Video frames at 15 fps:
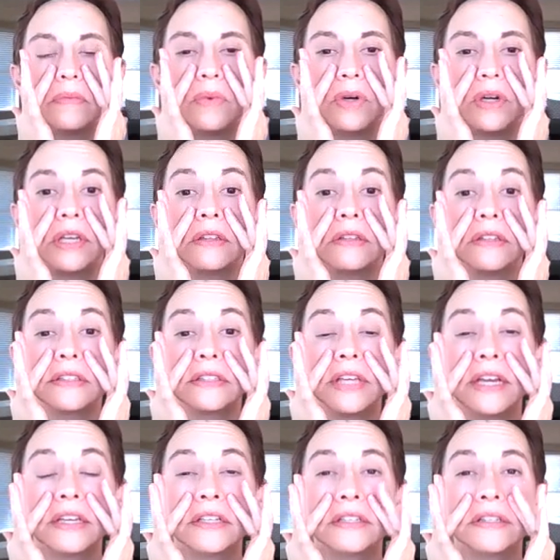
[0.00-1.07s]
work in the
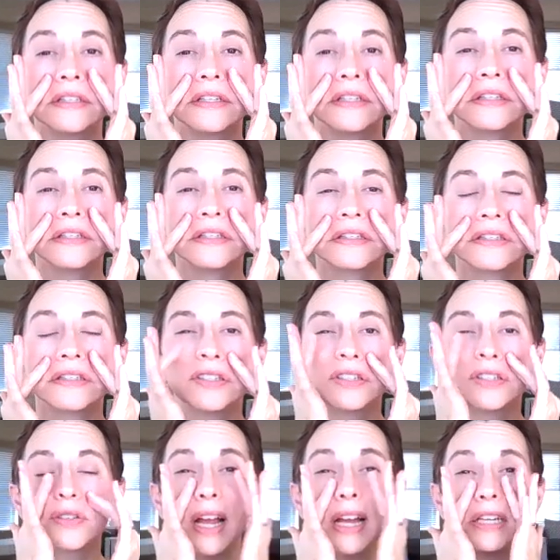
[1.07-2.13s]
sinuses, just
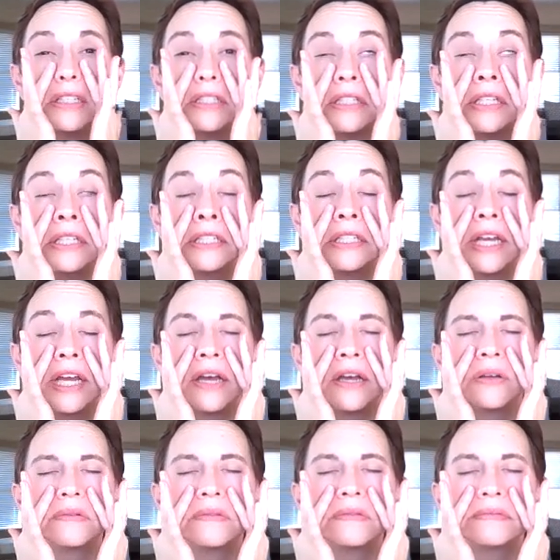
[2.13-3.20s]
tractioning
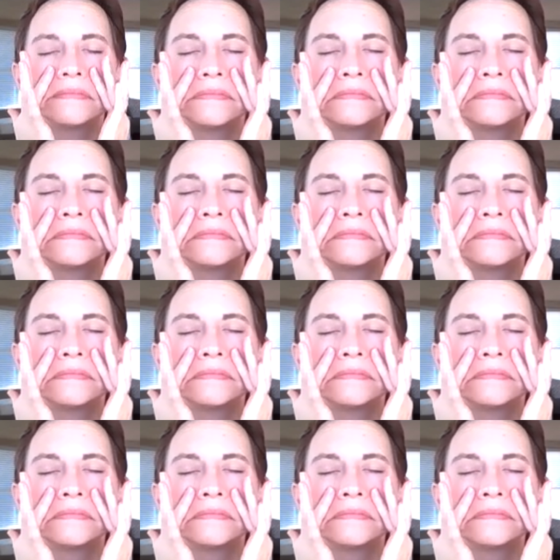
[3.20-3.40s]
down.